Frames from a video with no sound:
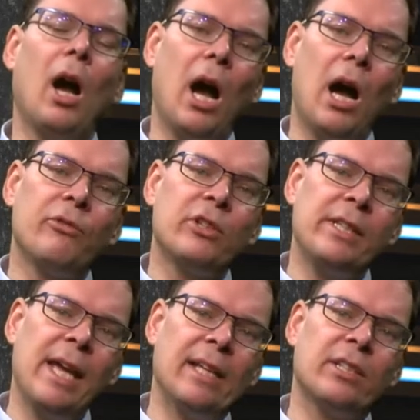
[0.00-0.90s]
After
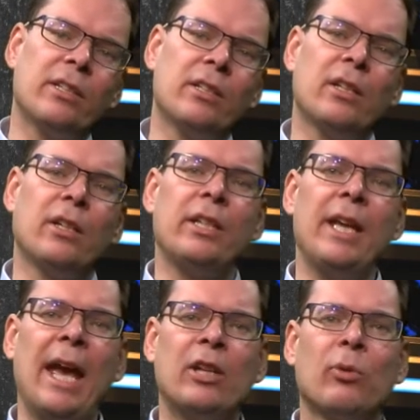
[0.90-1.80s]
that, the
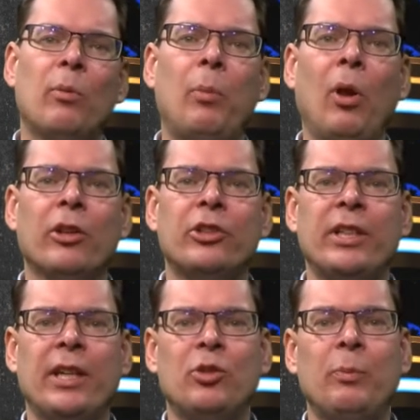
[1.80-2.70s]
actual
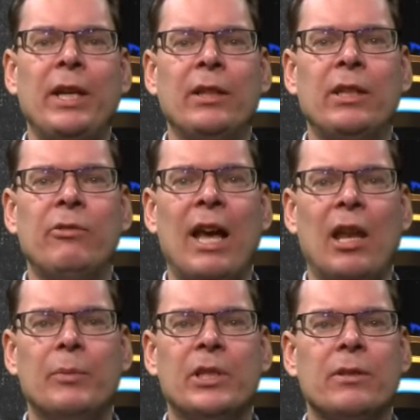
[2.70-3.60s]
policy is being
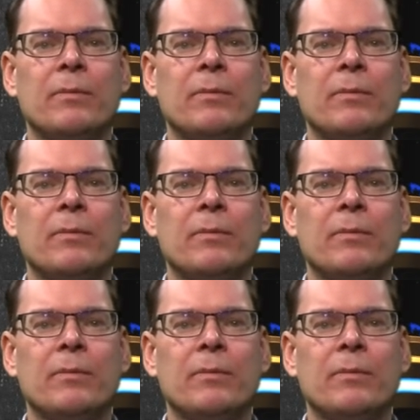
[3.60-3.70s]
developed.